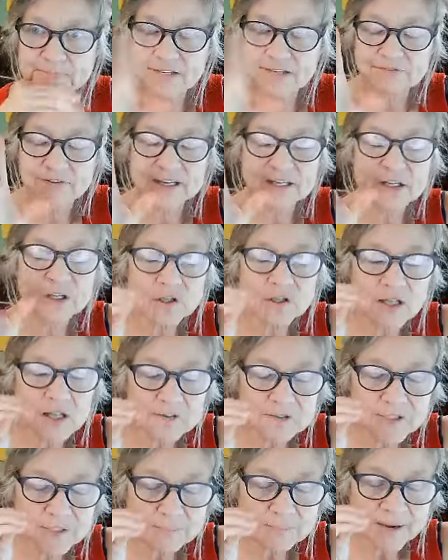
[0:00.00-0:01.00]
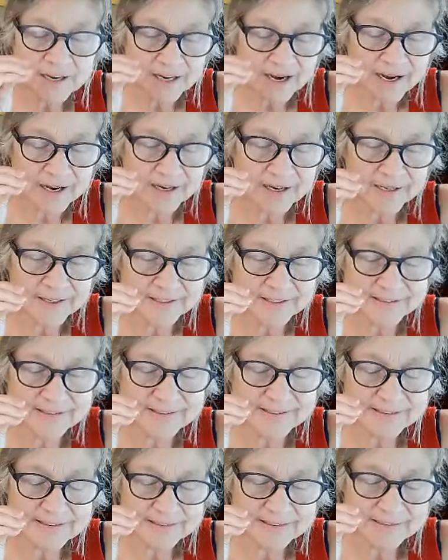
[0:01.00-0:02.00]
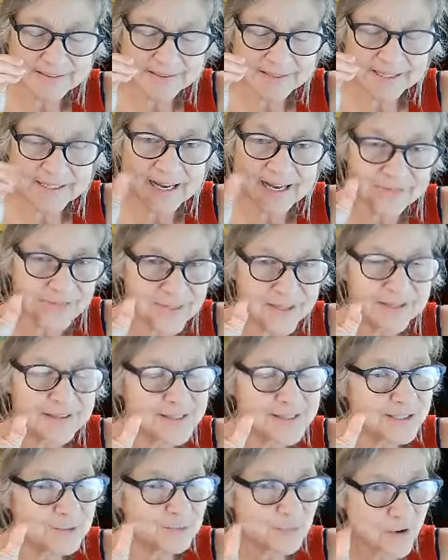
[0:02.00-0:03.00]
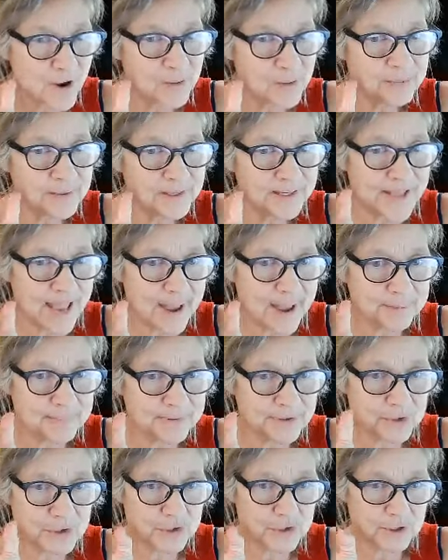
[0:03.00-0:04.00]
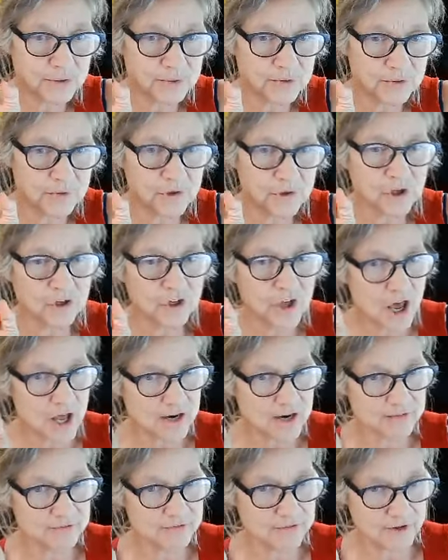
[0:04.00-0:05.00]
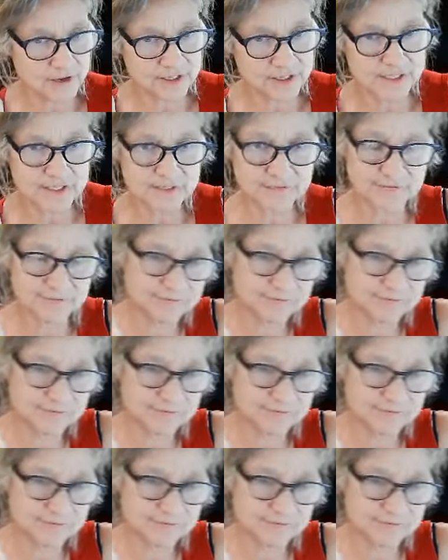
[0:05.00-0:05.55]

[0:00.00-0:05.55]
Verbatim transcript: If I close my eyes, and I think this probably happens to a lot of us